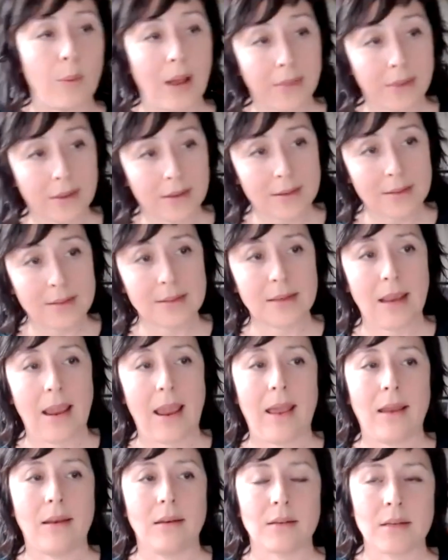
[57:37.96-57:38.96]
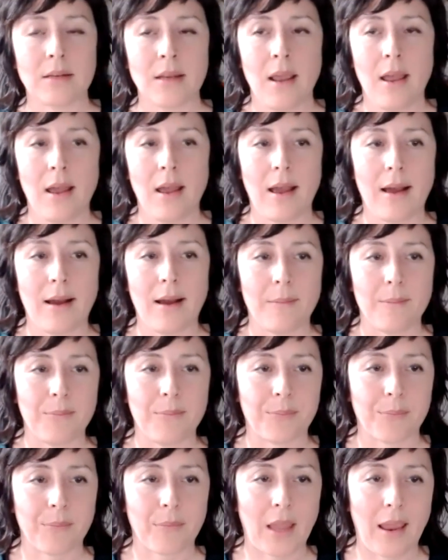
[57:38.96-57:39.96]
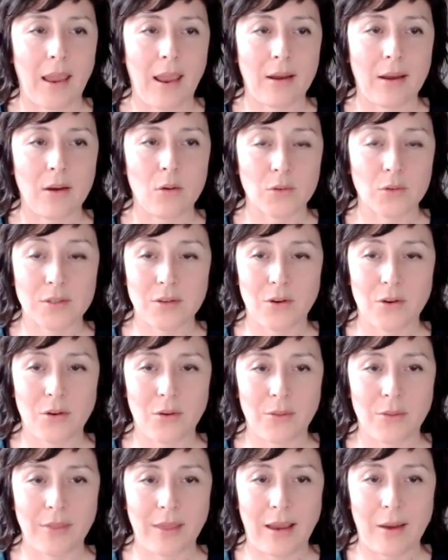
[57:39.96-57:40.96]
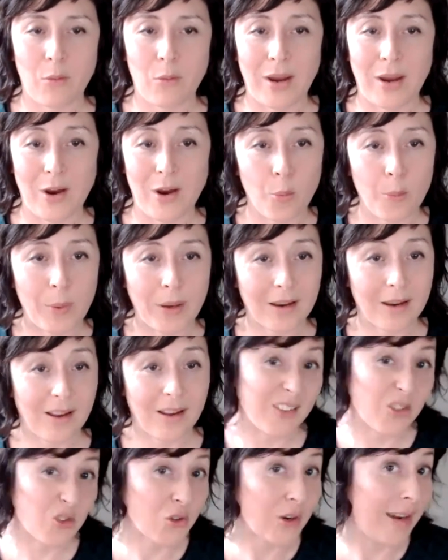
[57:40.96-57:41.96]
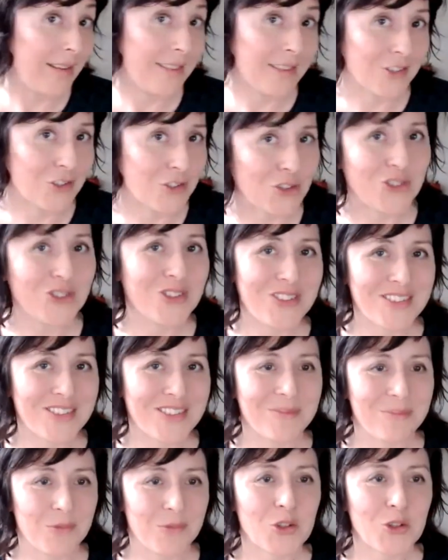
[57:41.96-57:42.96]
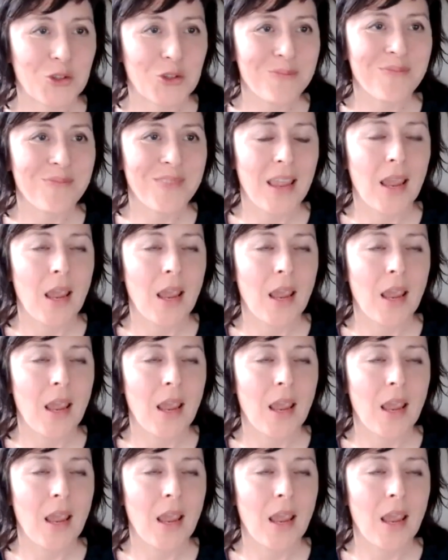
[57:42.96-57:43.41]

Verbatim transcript: help others, and um, and also they were helping kind of train the students too.